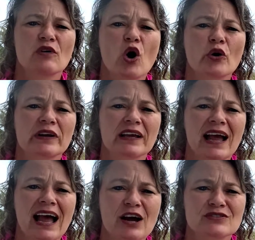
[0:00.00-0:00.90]
of owning
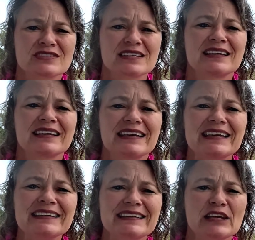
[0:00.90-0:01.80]
a house
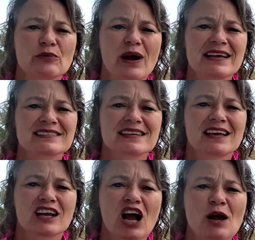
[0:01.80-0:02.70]
in Key West
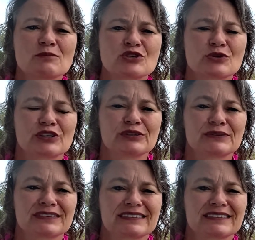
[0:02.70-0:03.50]
come true.